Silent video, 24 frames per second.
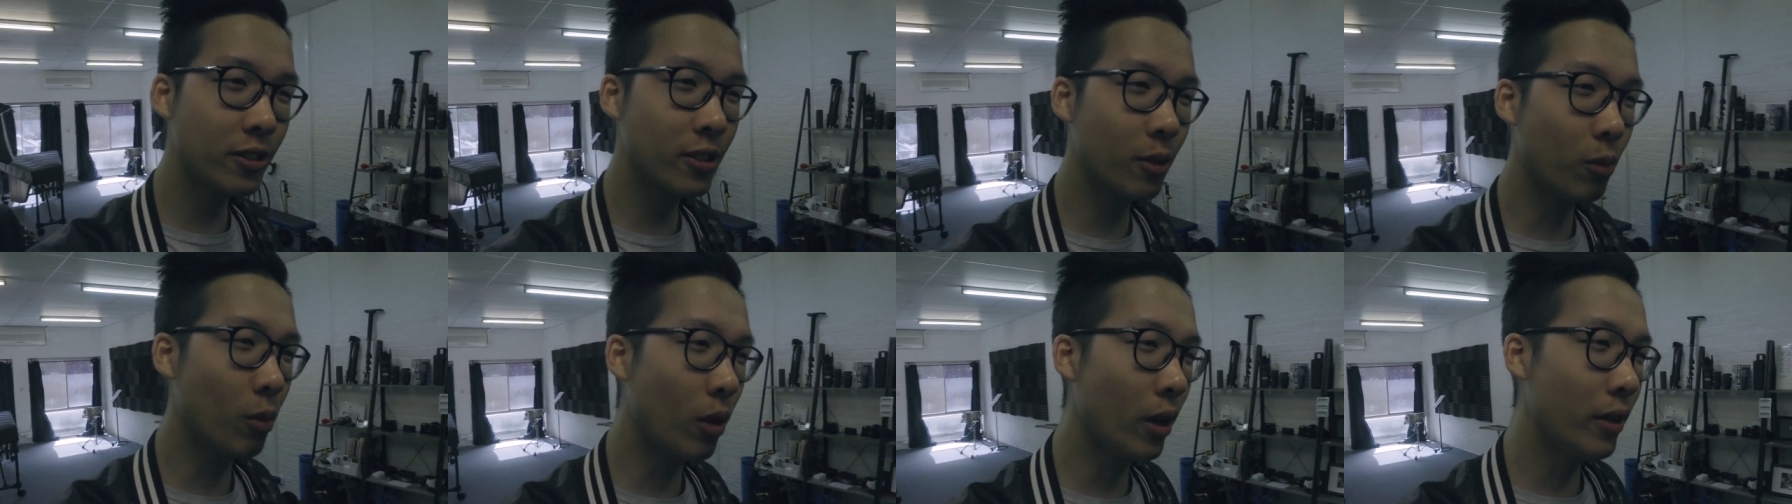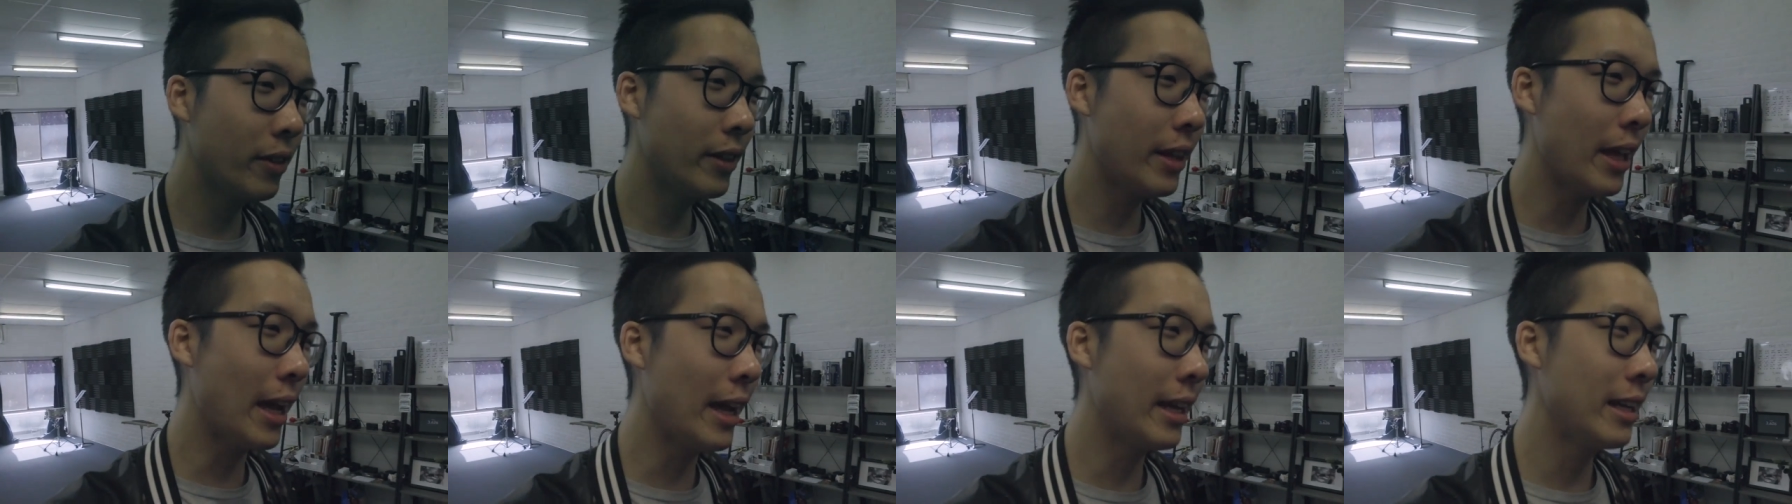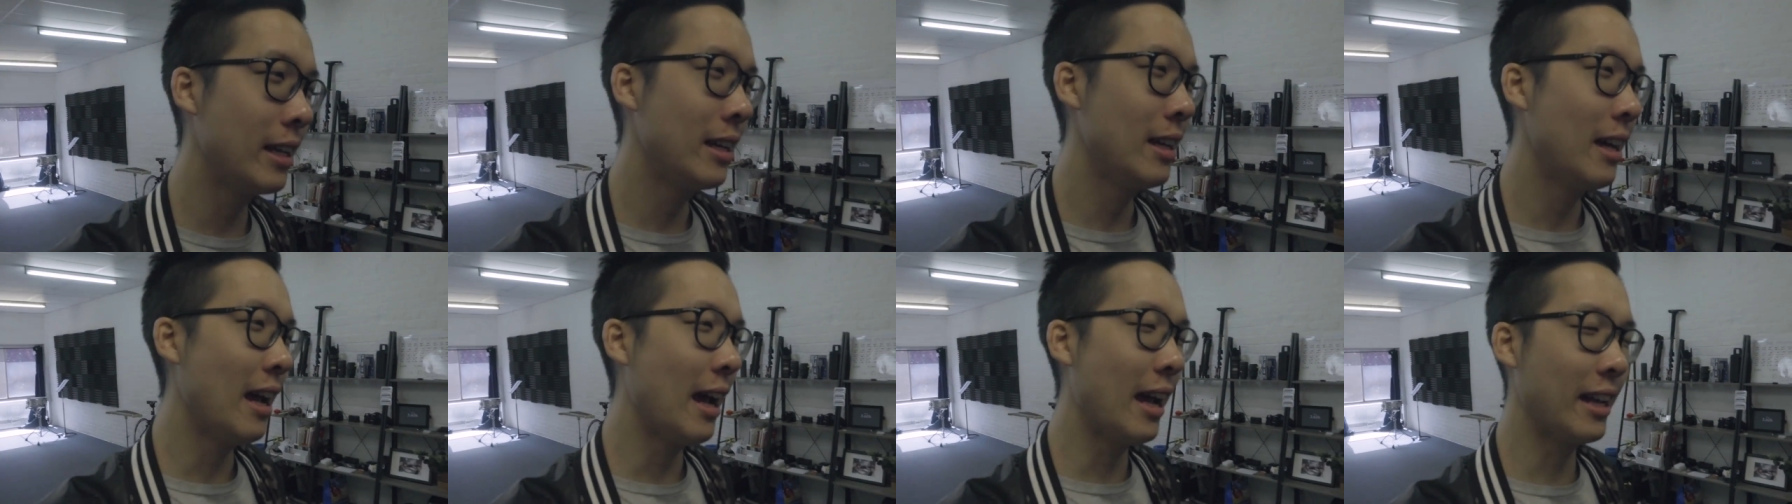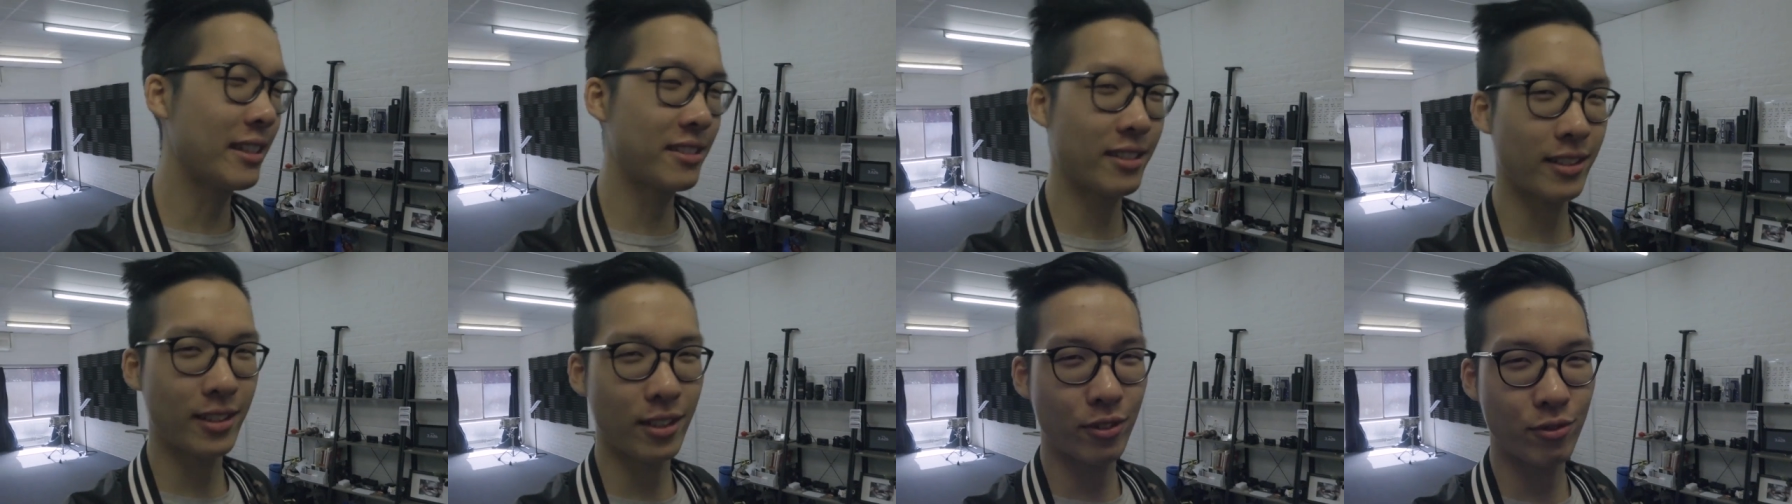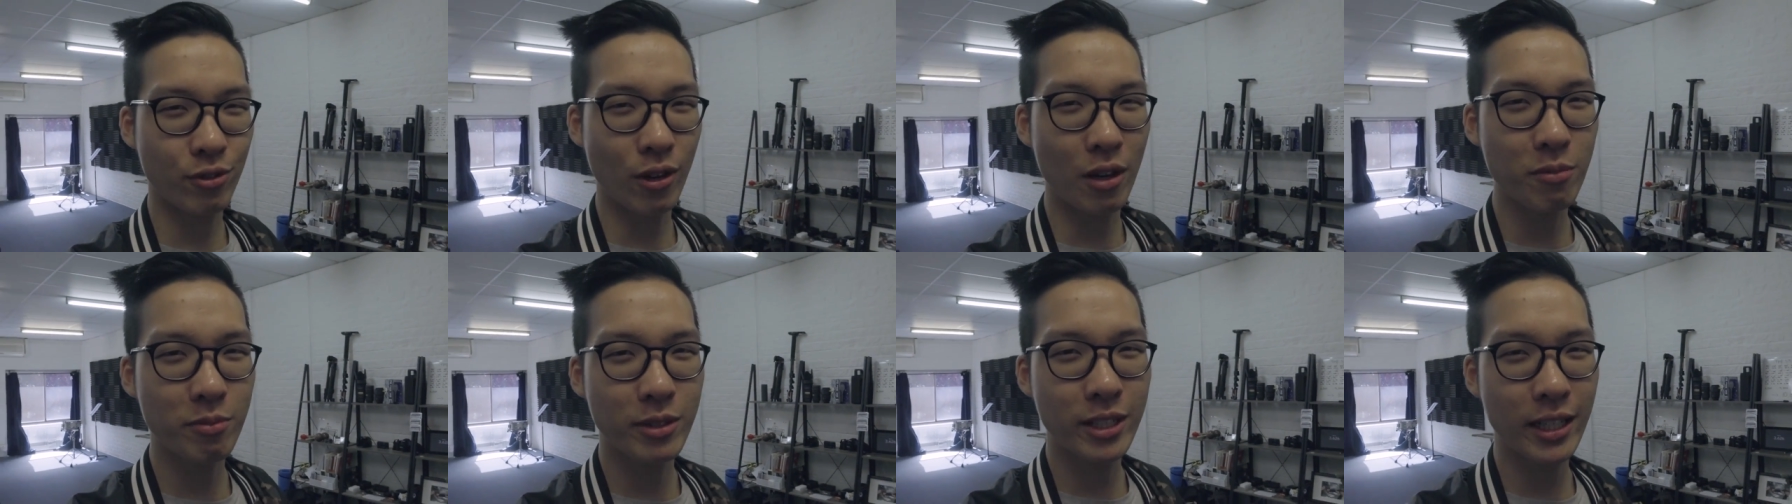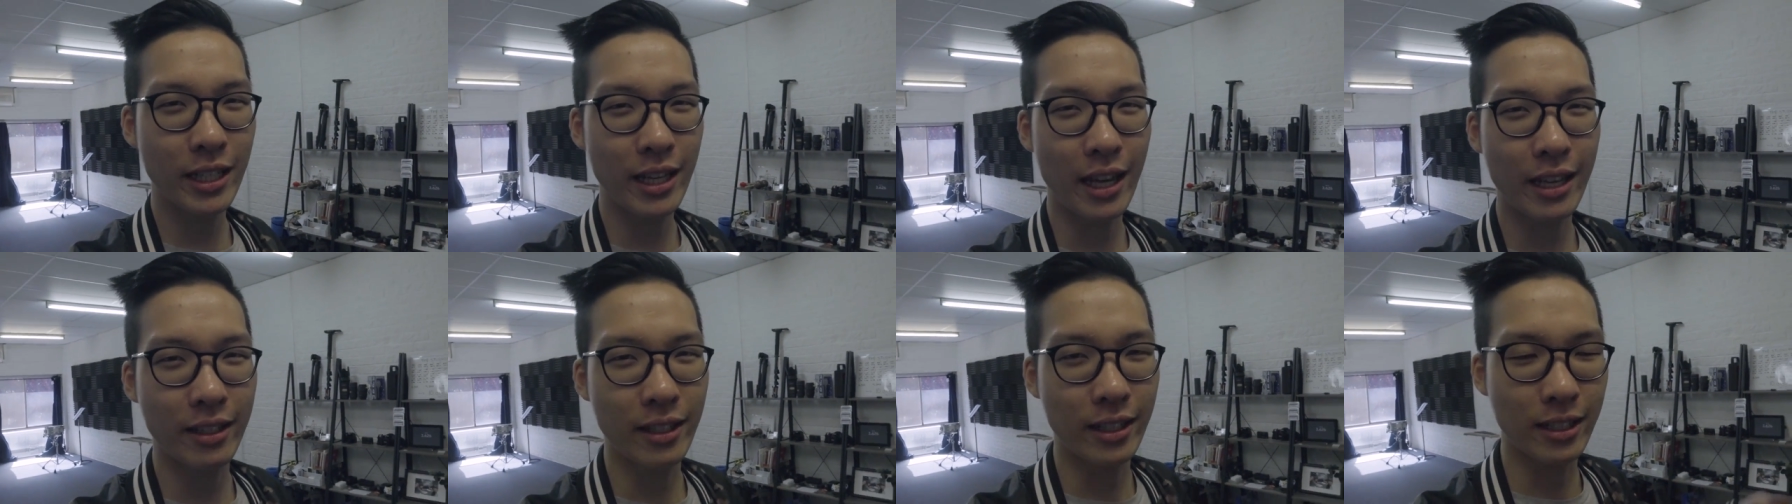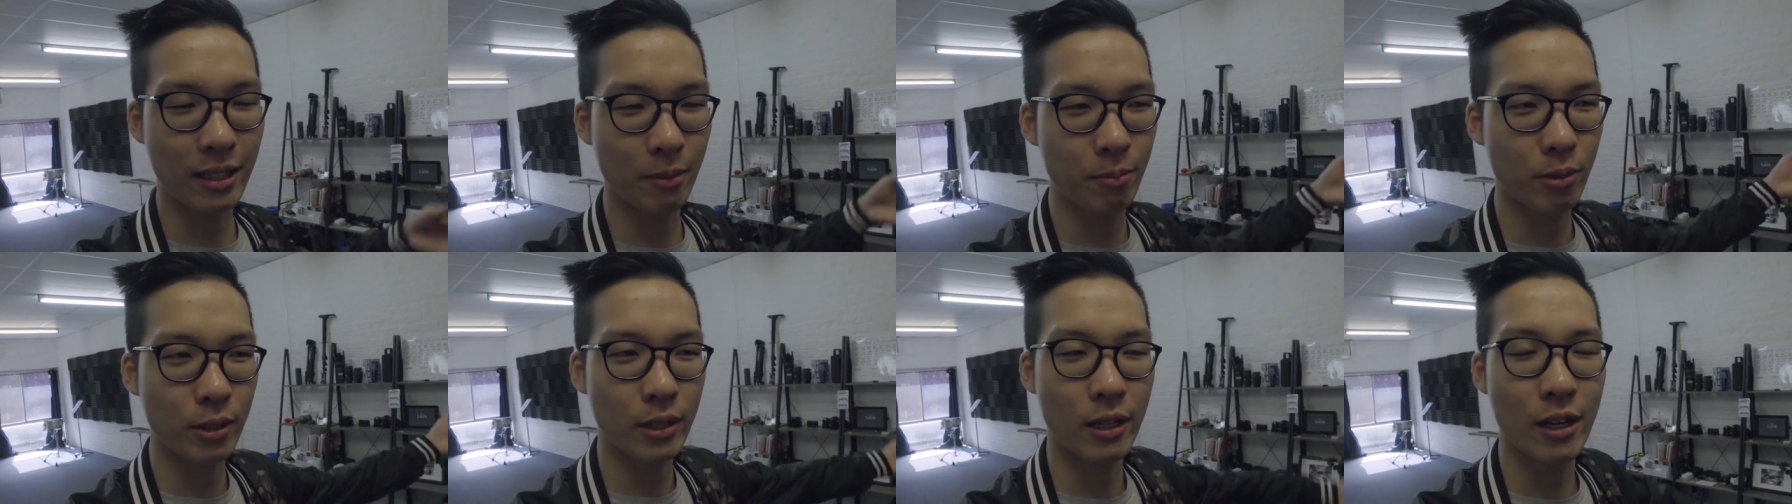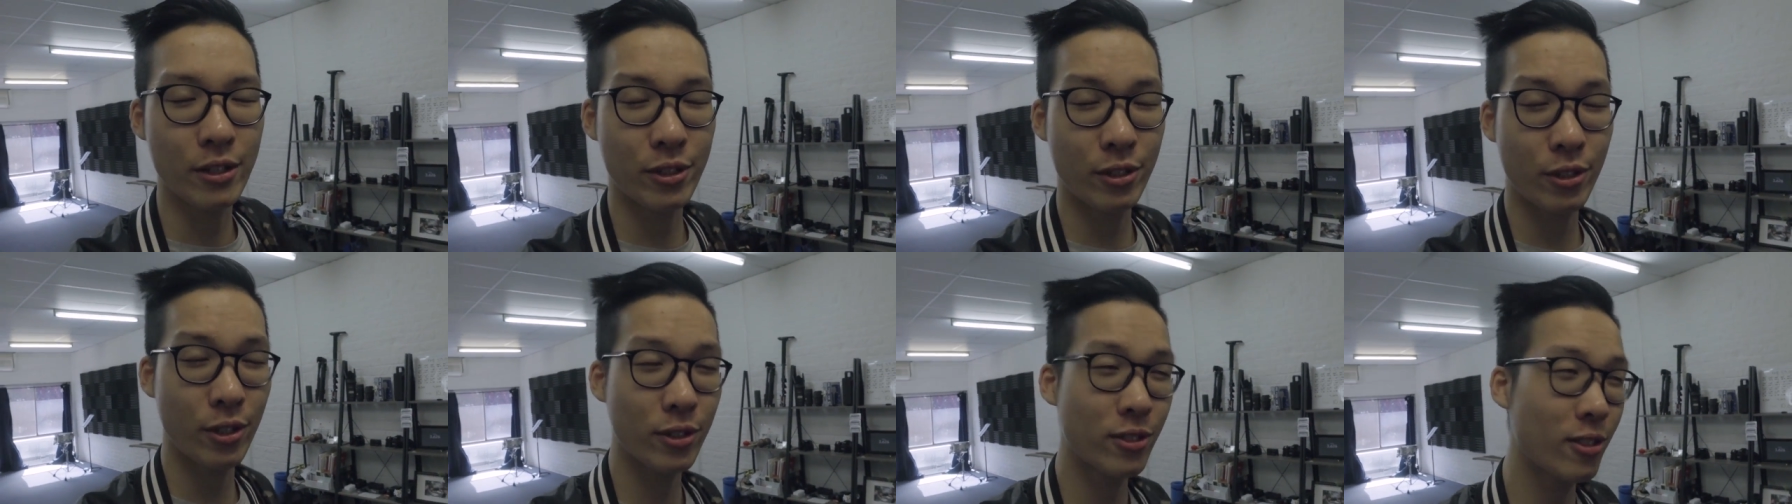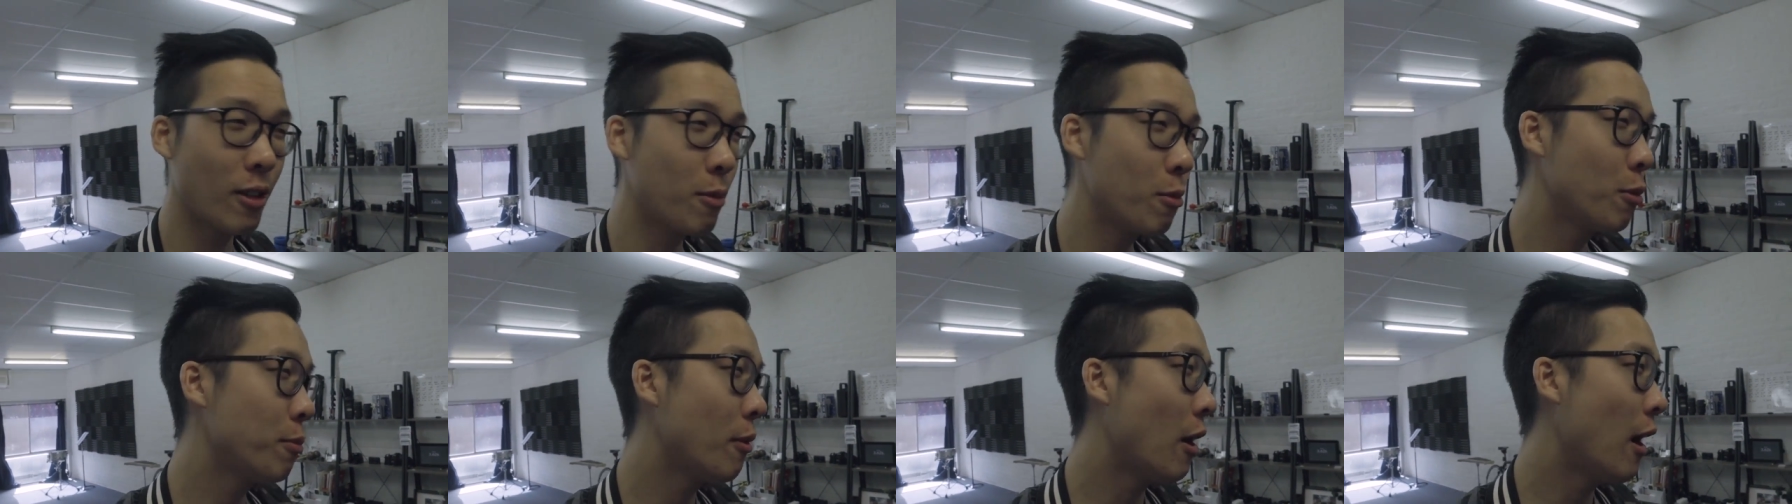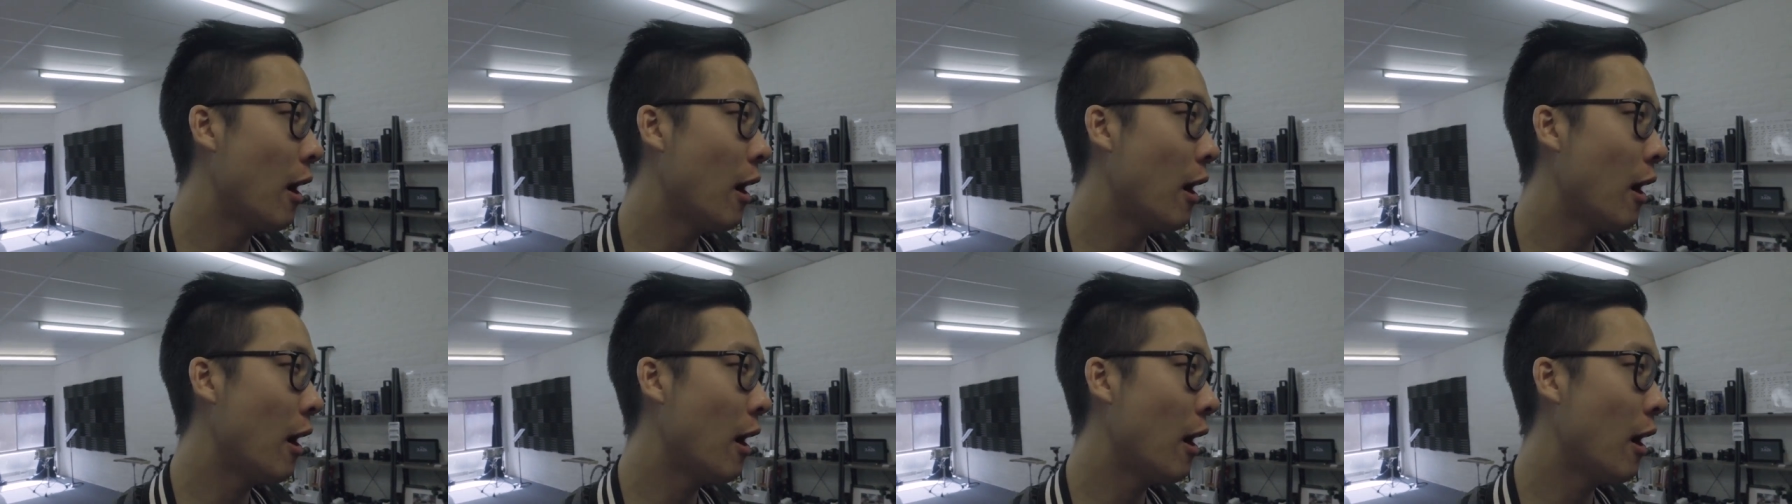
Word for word: the one that has like a drum kit and like a percussion ensemble